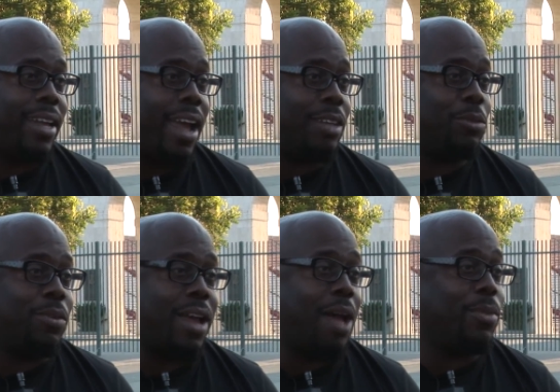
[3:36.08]

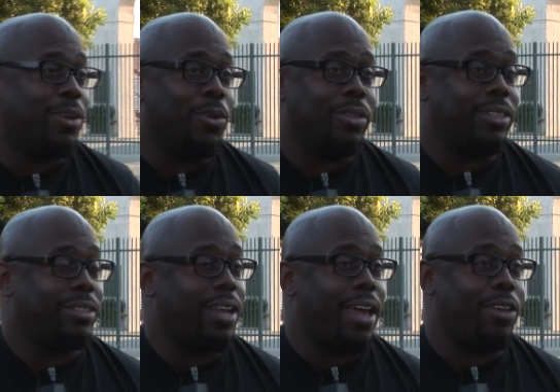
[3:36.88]
astronomical. It's
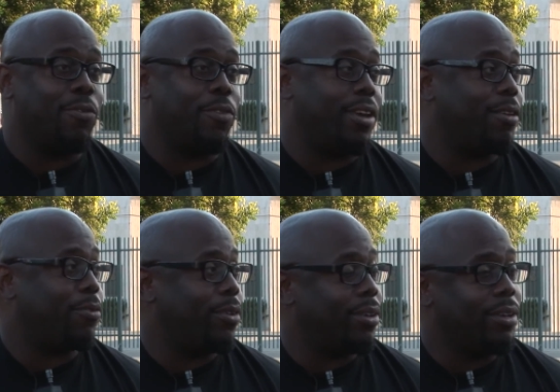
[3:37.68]
just like you figure
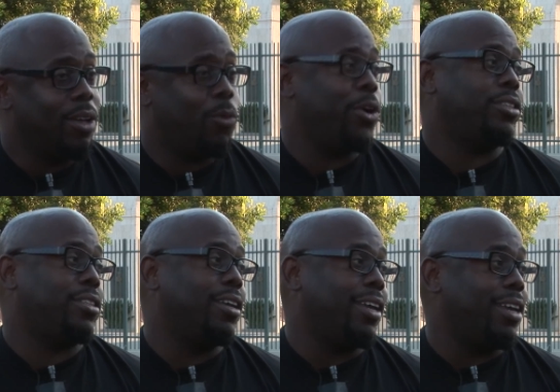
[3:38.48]
we're
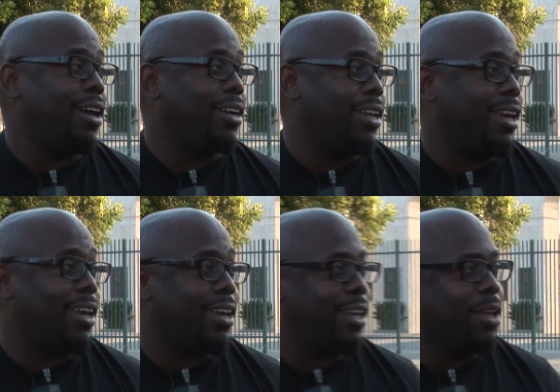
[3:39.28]
still a young
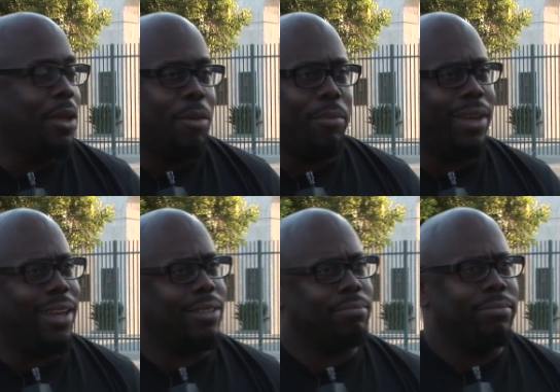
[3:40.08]
league,
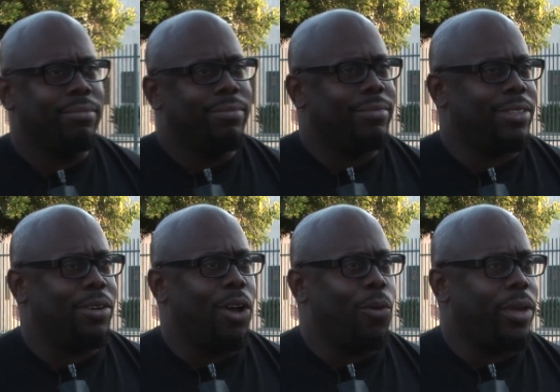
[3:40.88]
but you
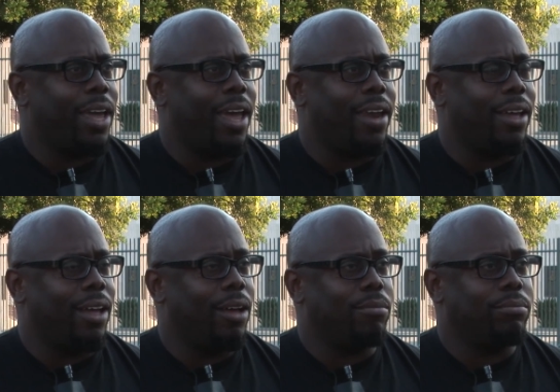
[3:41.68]
know, we had
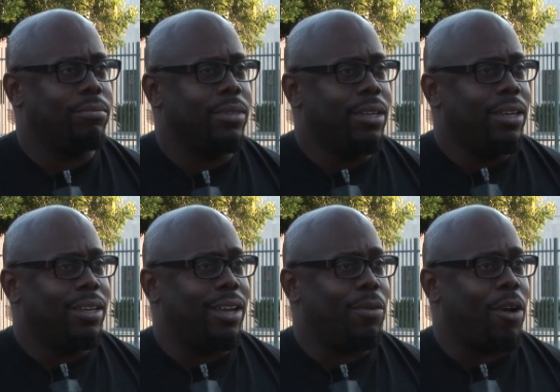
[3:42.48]
our
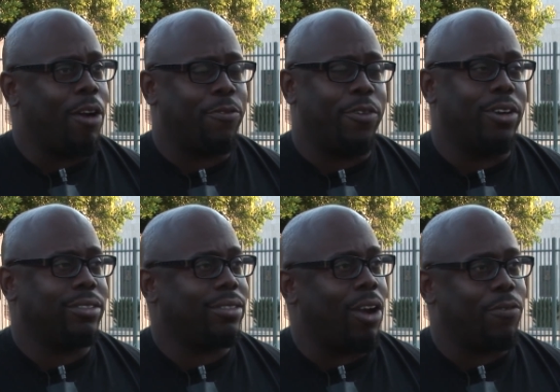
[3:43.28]

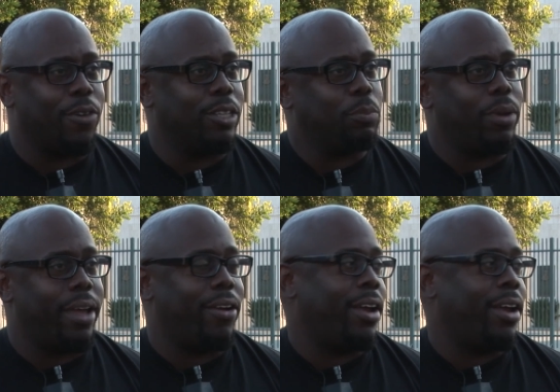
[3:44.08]
first player